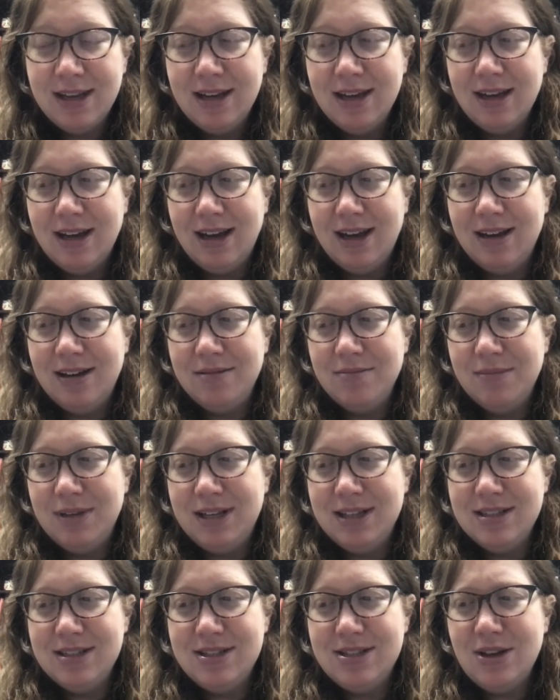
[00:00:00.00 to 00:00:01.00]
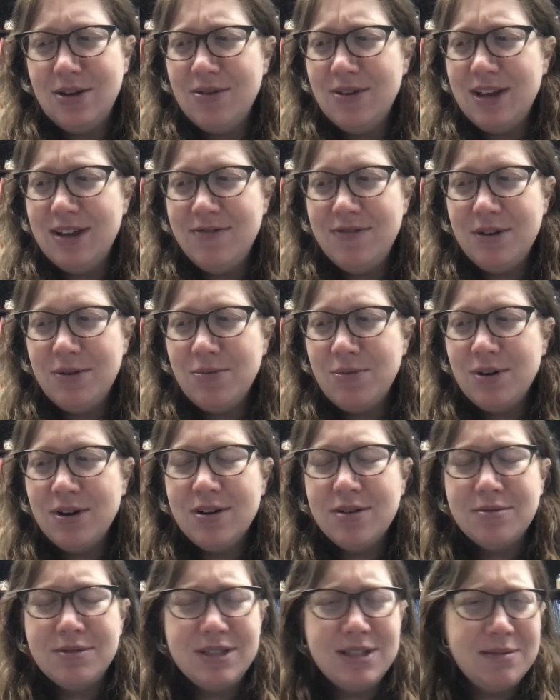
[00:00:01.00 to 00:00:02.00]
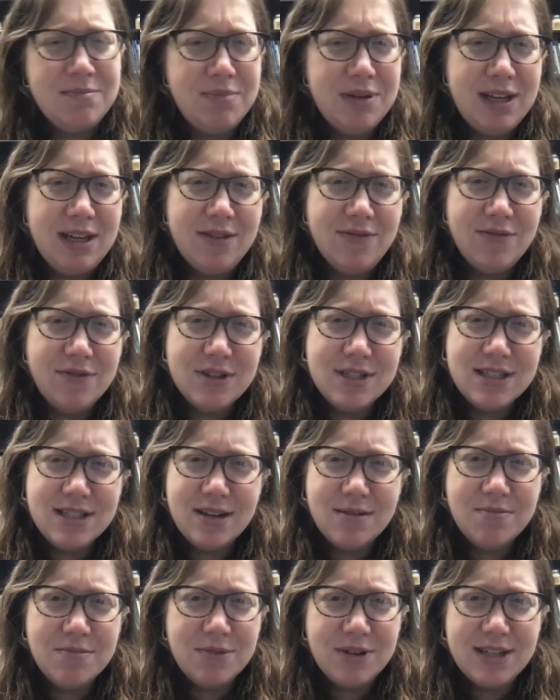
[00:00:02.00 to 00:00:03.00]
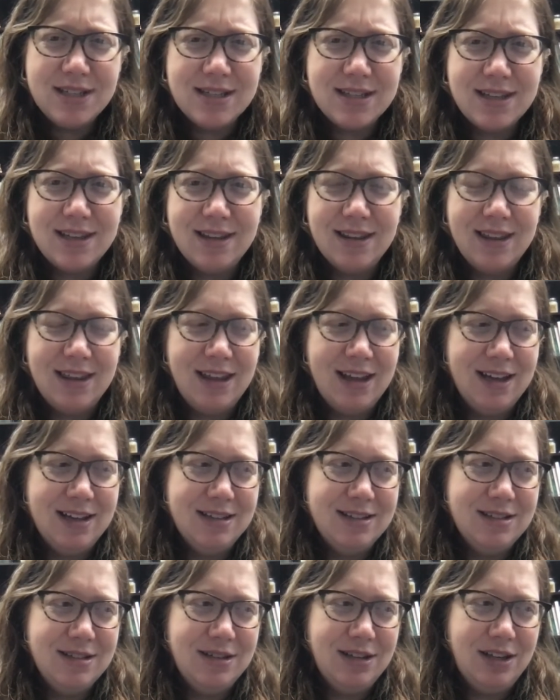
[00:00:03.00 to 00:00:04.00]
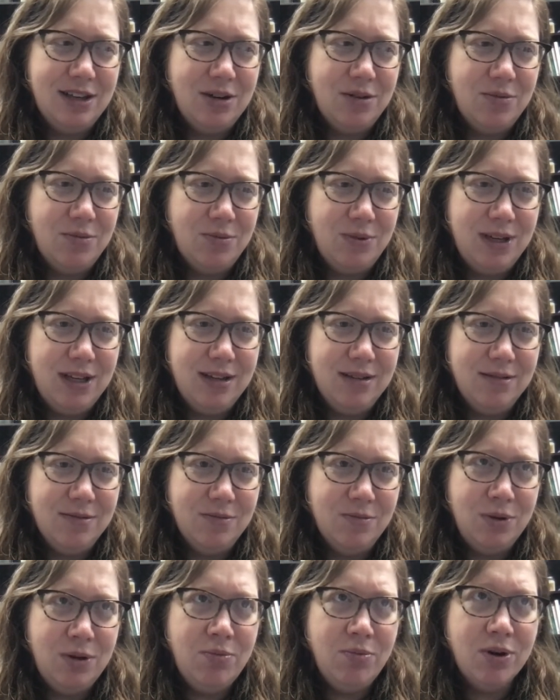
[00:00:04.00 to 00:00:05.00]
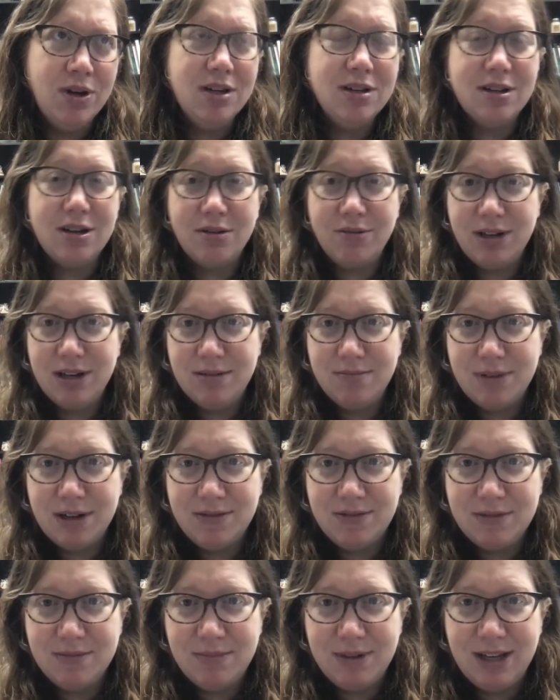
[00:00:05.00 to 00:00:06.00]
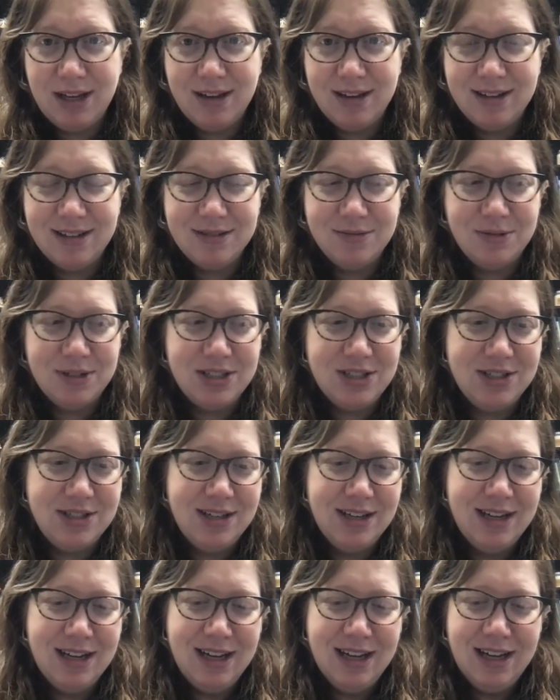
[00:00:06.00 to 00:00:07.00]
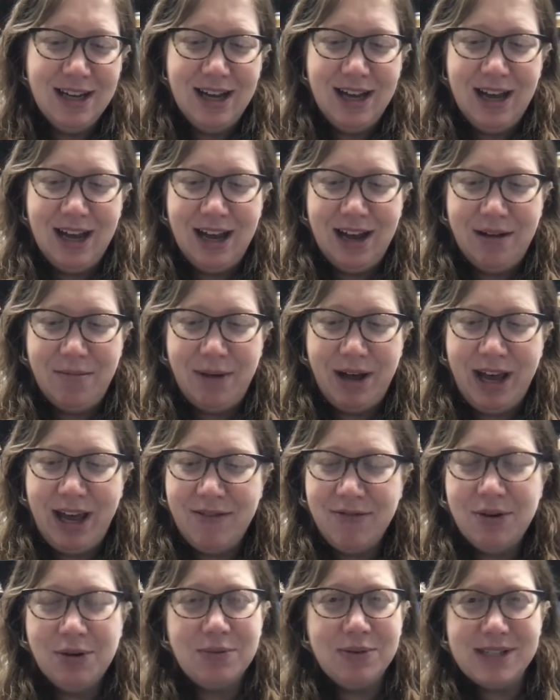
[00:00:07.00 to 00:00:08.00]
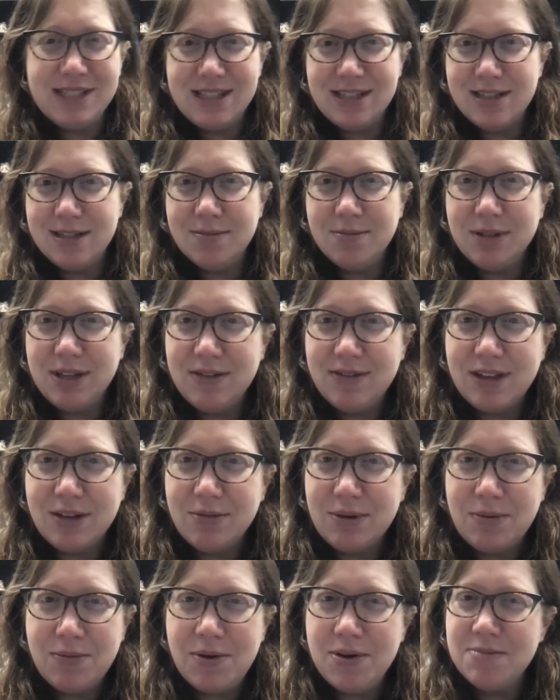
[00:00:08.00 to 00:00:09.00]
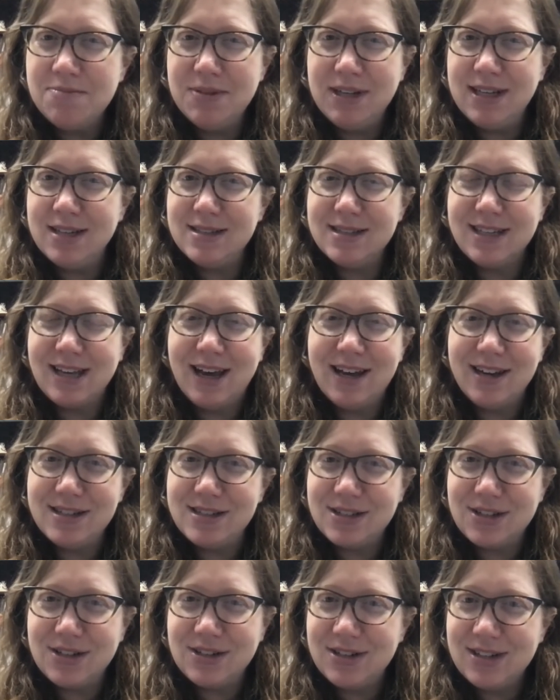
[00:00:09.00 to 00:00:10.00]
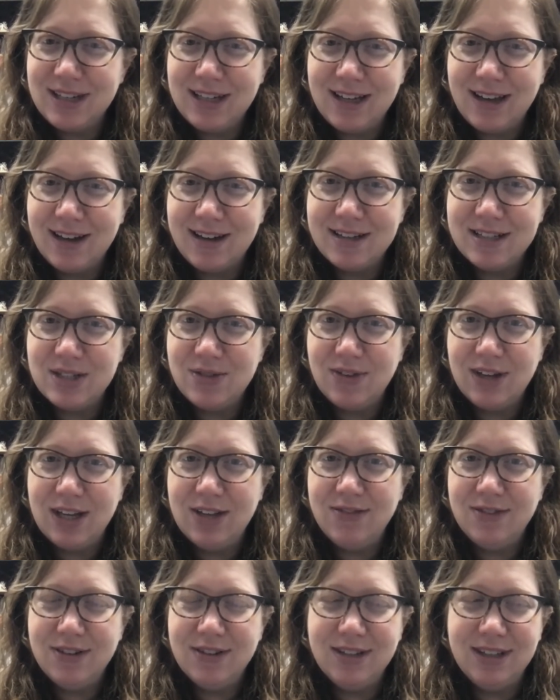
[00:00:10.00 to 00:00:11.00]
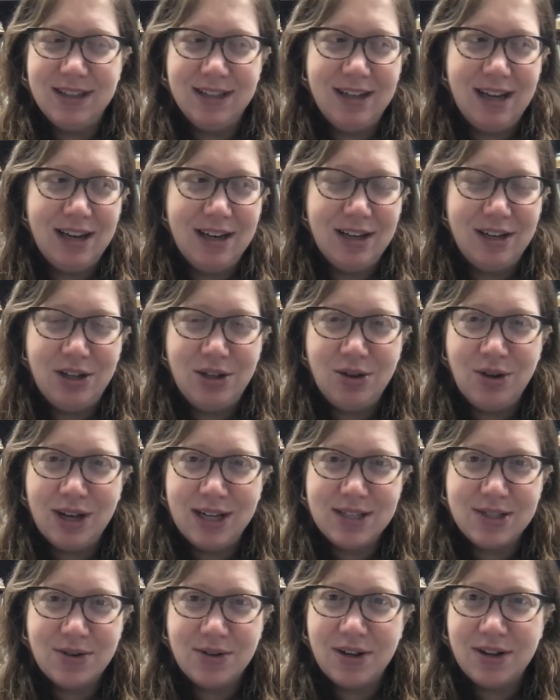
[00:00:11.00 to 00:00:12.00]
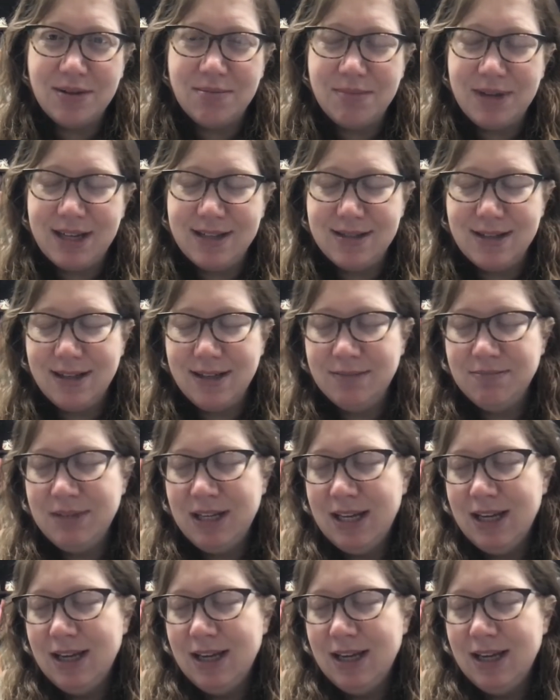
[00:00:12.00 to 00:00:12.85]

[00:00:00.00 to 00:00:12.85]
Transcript: And so if it were to be for some reason that, you know, we weren't going above and beyond, which I have no reason to believe that we won't, because God is good and God is faithful, and you guys are all amazing.